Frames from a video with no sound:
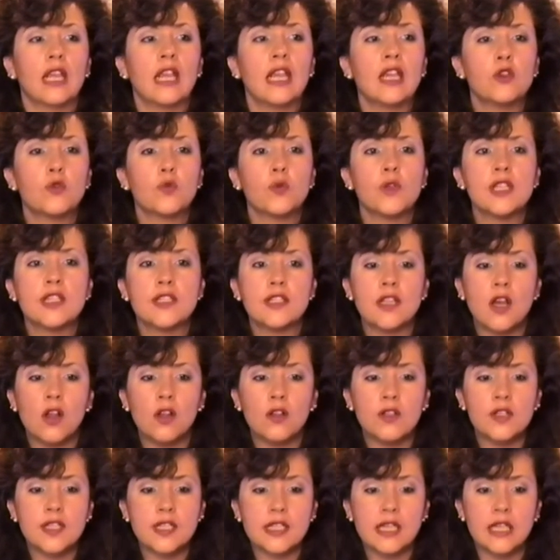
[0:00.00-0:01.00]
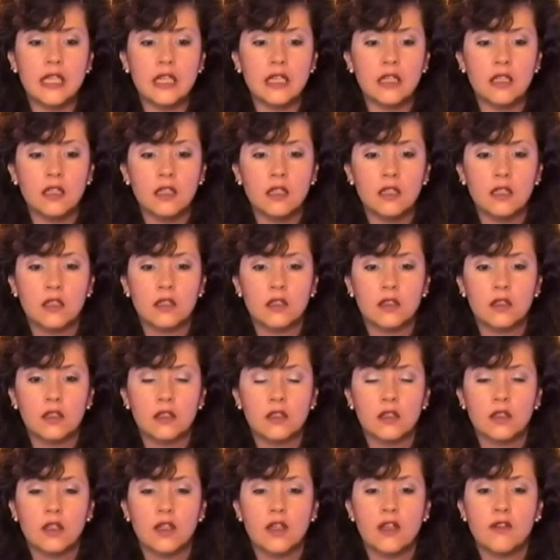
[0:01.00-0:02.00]
it results in
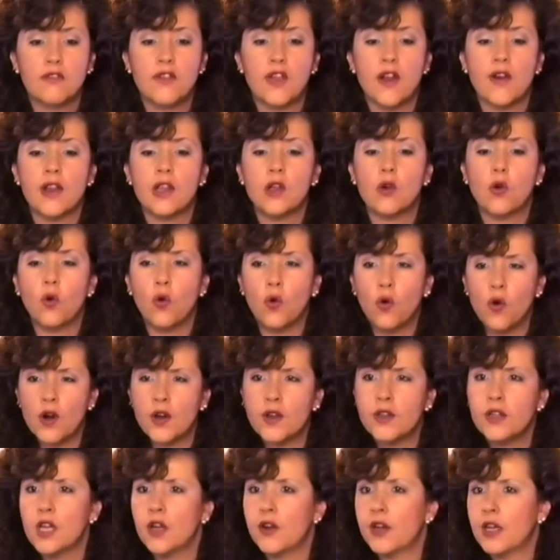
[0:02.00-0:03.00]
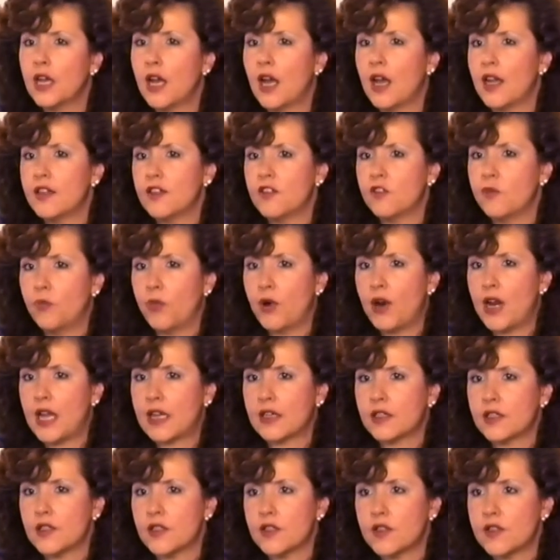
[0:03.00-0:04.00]
the very ordinary kind of
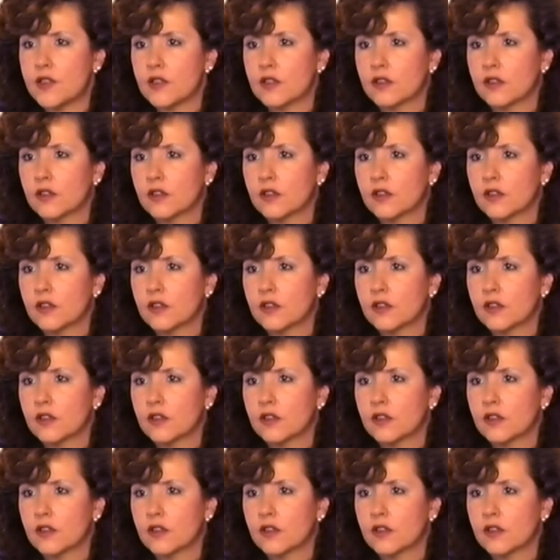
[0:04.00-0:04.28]
practice